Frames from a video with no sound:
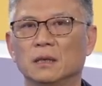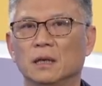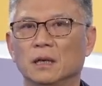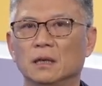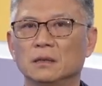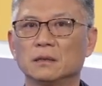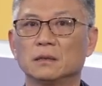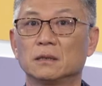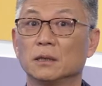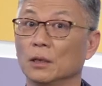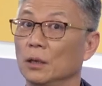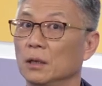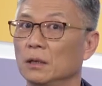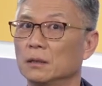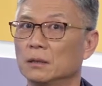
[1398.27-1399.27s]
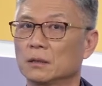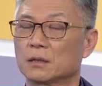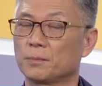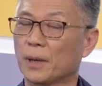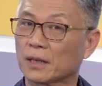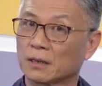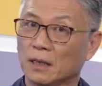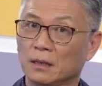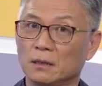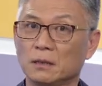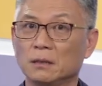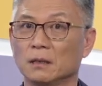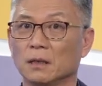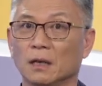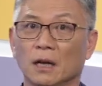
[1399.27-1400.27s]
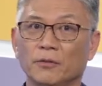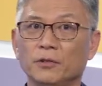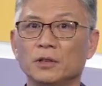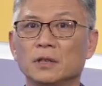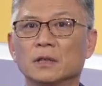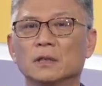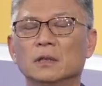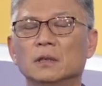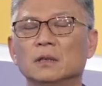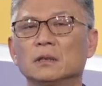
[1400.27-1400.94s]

and the spectator, everything,